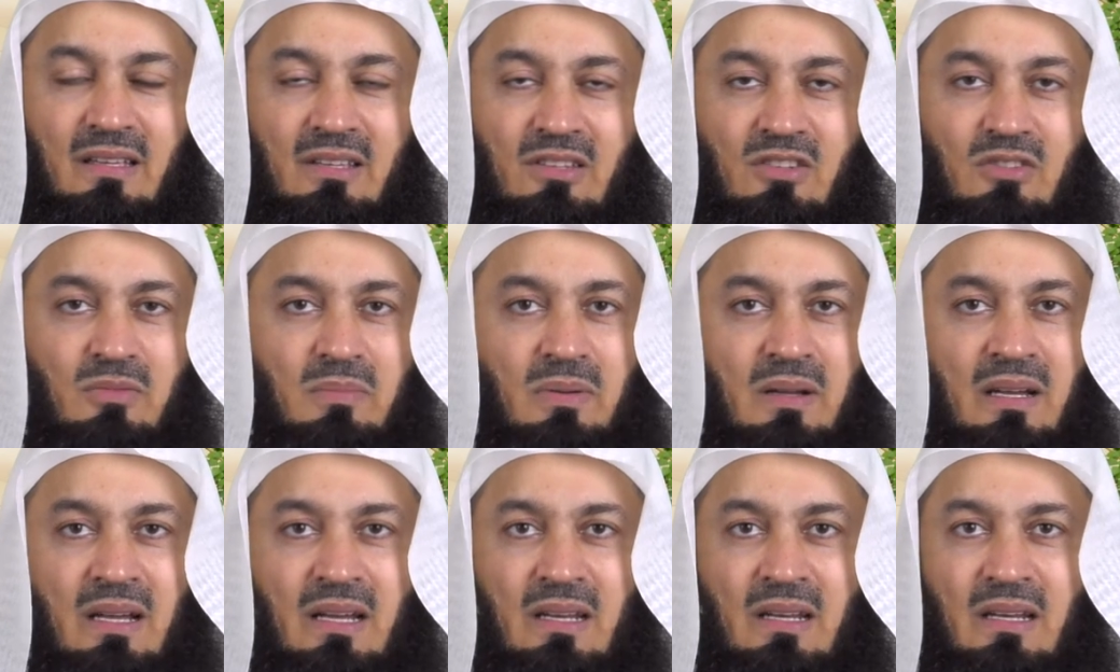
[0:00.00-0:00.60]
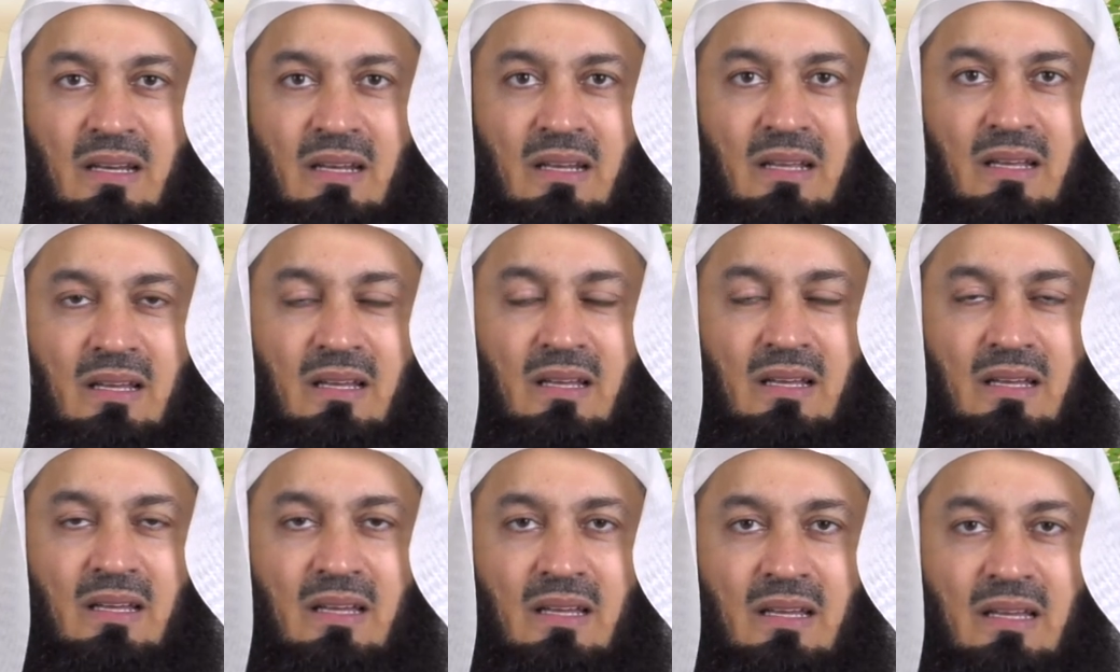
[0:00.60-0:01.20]

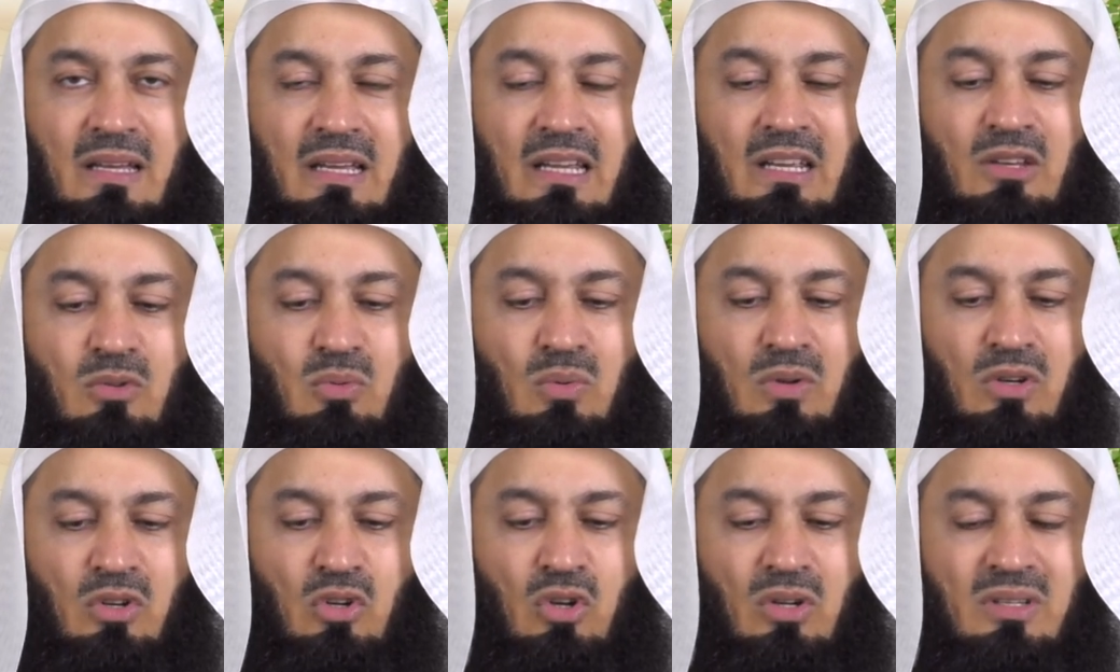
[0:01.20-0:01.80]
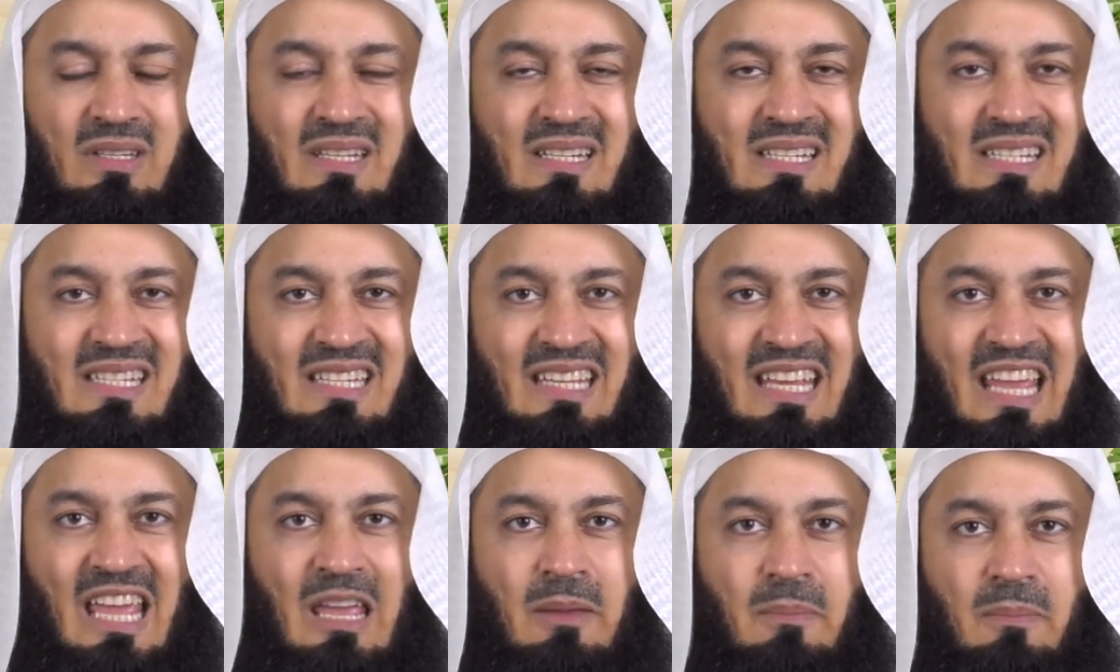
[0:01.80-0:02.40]
Subhanallah. It will not
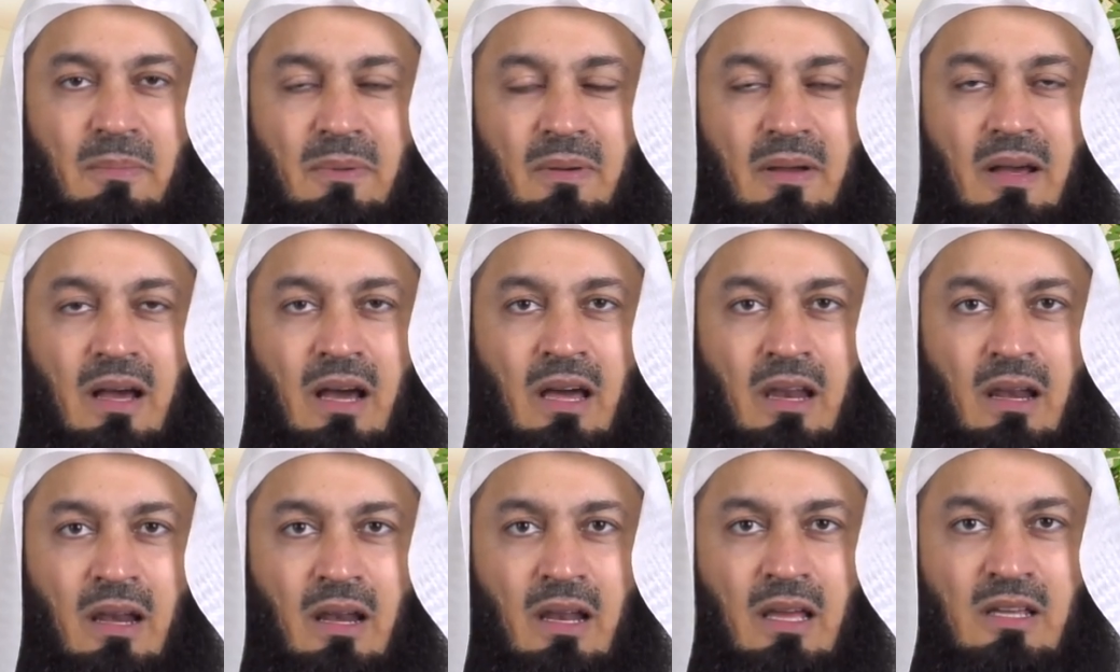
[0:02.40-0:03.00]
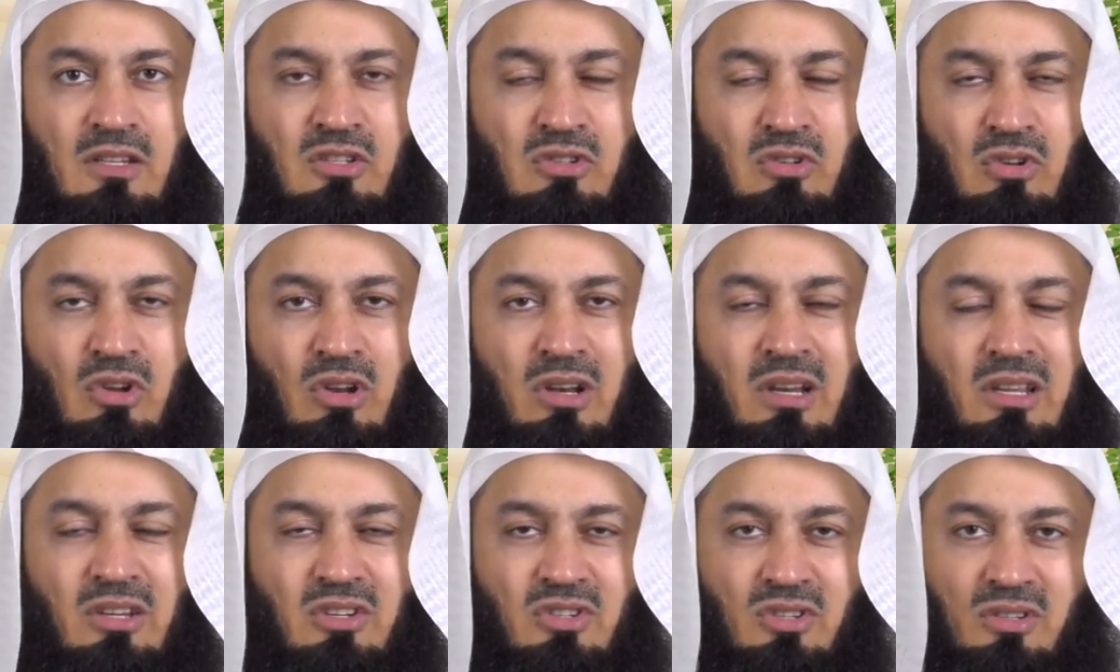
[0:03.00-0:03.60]
escape Allah's
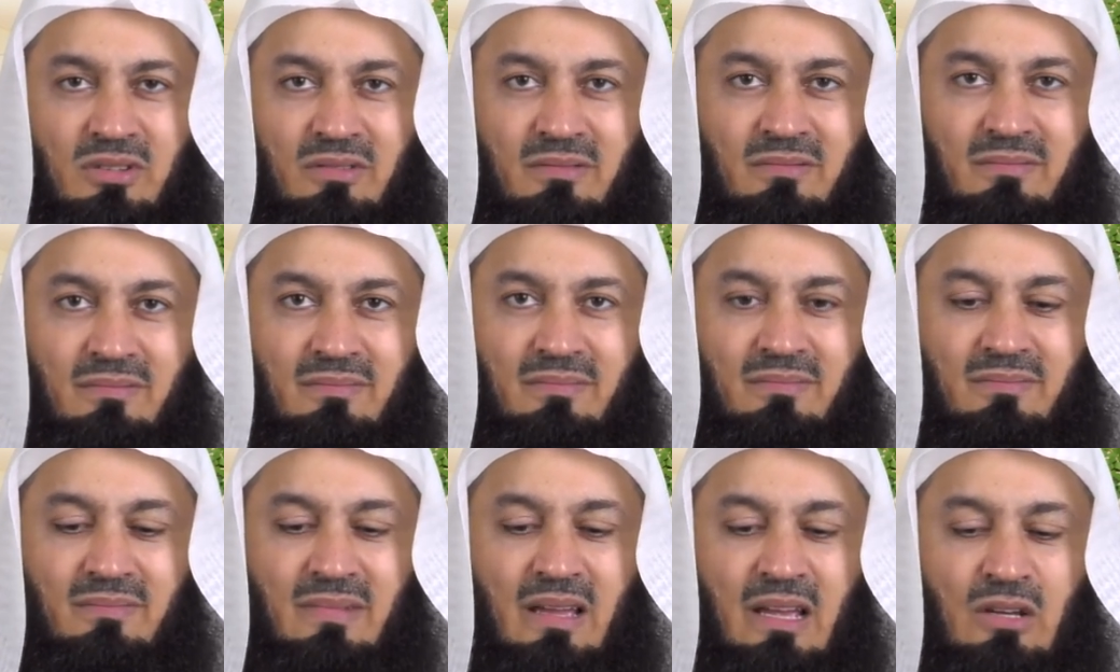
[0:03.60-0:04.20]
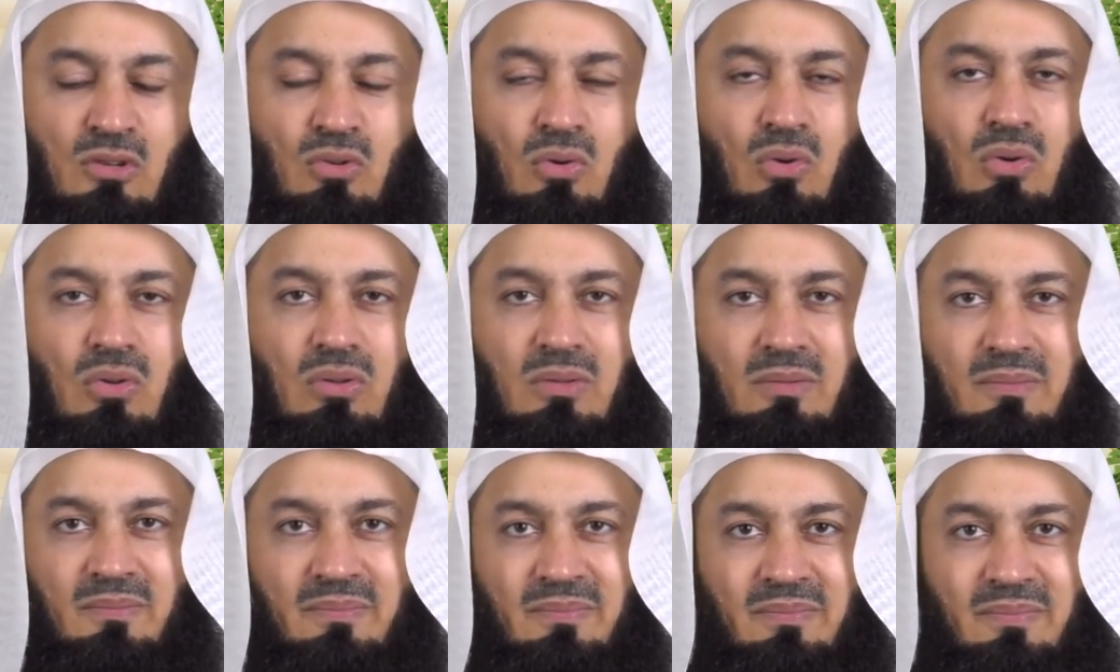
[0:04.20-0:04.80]
knowledge at
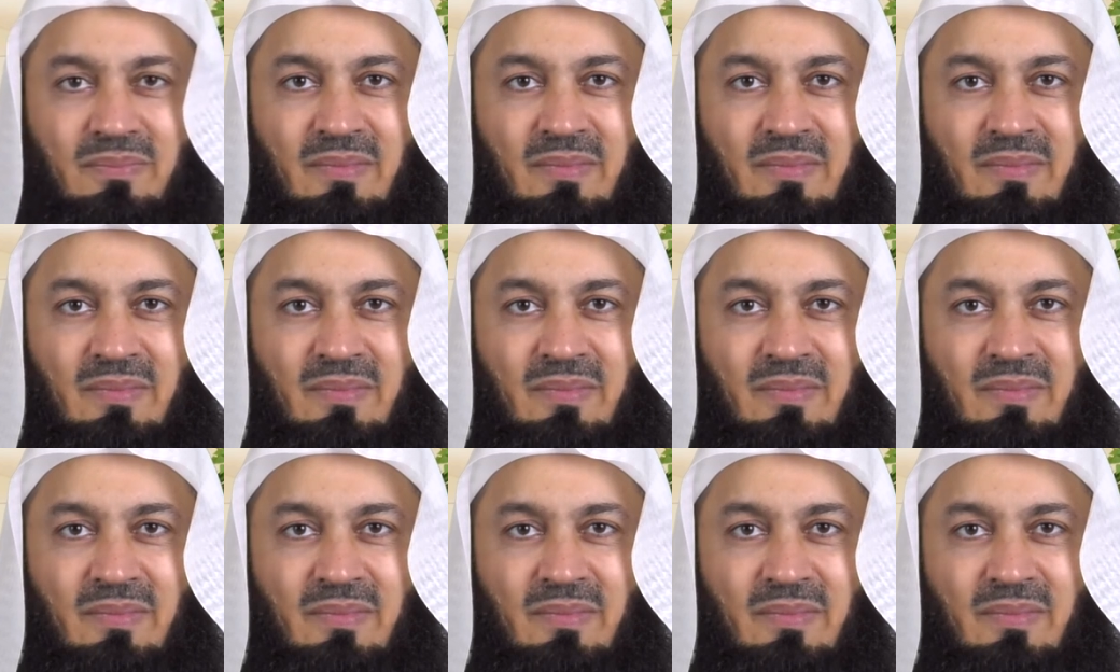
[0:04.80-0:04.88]
all.